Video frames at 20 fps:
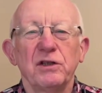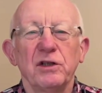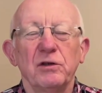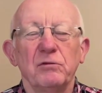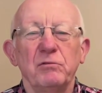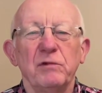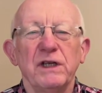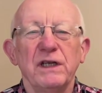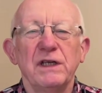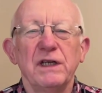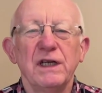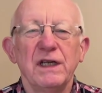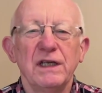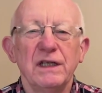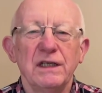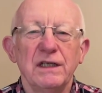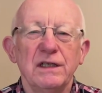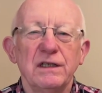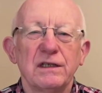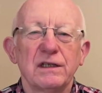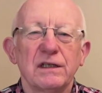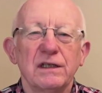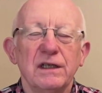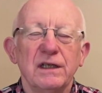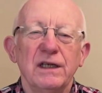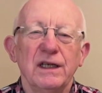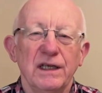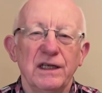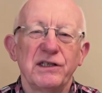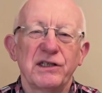that we need
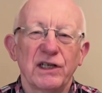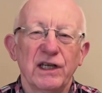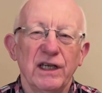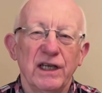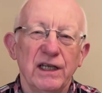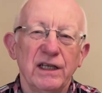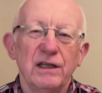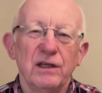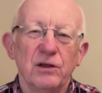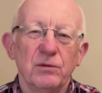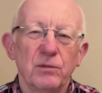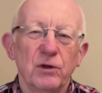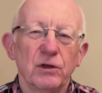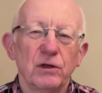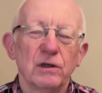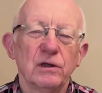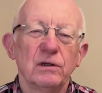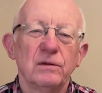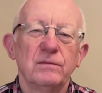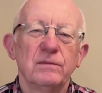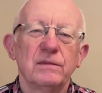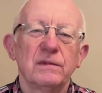is in the model